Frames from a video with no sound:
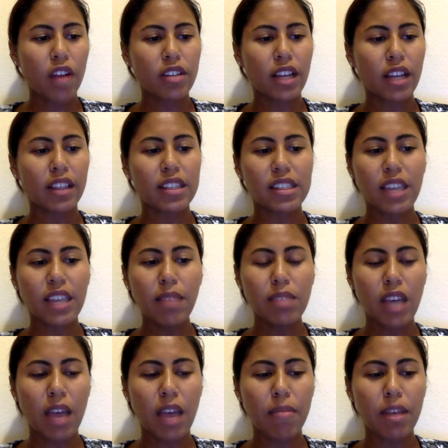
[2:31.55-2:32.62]
at the same
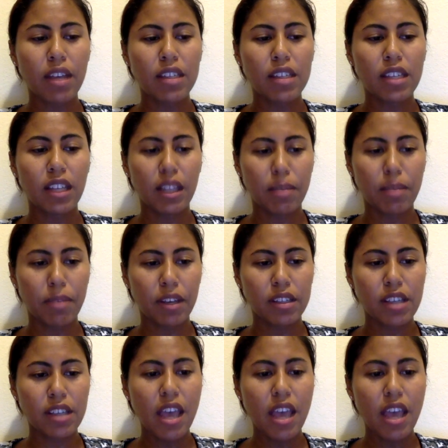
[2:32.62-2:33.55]
time as the Olympics